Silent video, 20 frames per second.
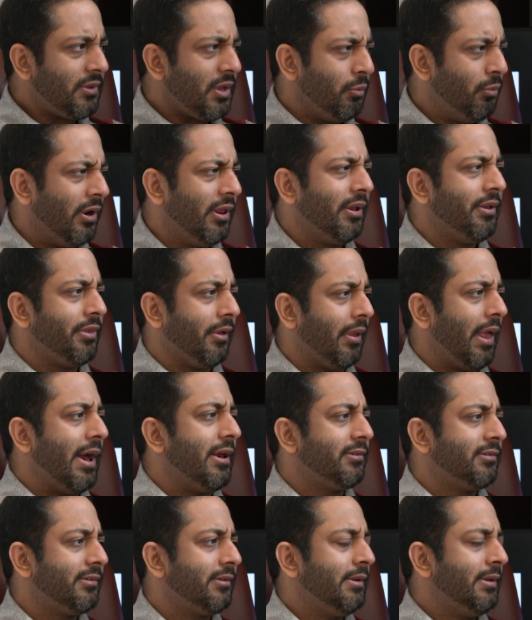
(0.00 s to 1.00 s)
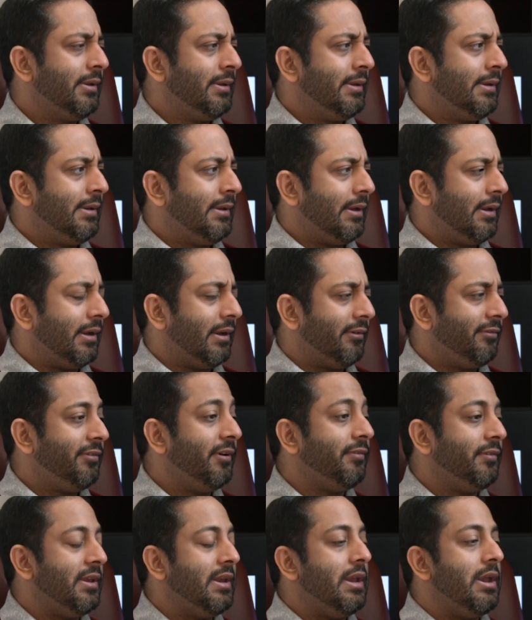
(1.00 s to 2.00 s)
really the last
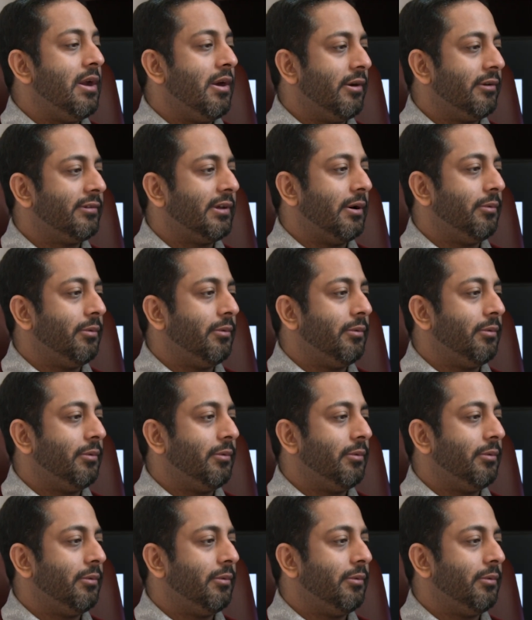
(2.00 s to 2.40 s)
15 years,